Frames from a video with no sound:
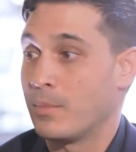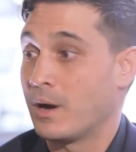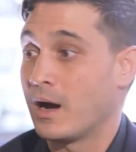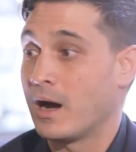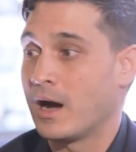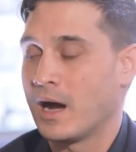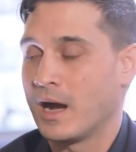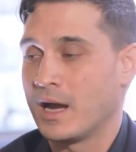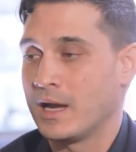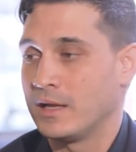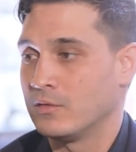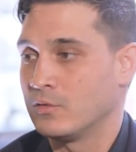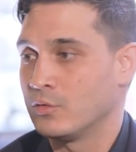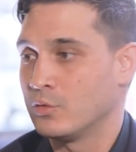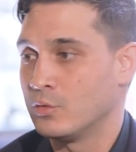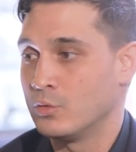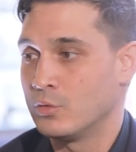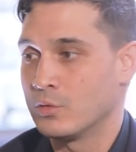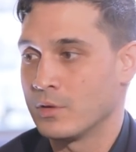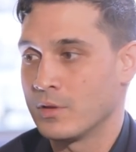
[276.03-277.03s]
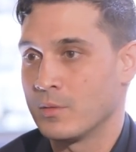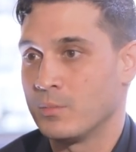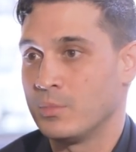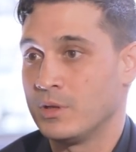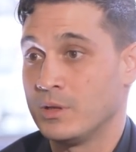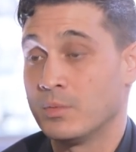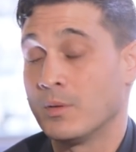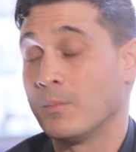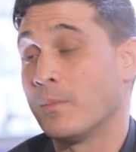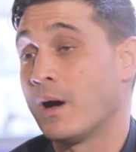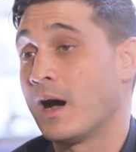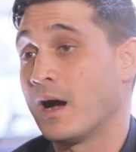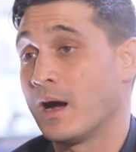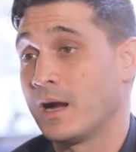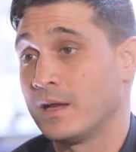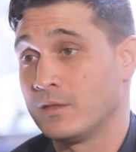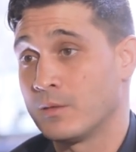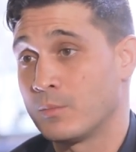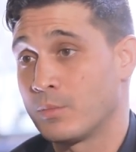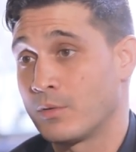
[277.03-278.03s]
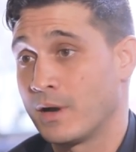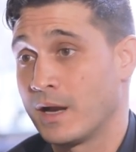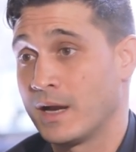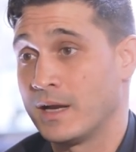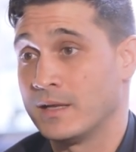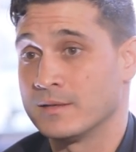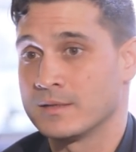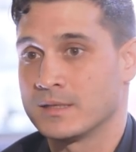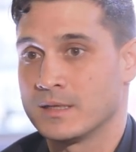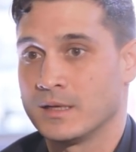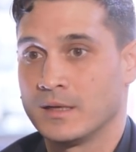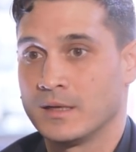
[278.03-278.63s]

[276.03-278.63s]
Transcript: behind, who are mm-hmm. the people behind the brands?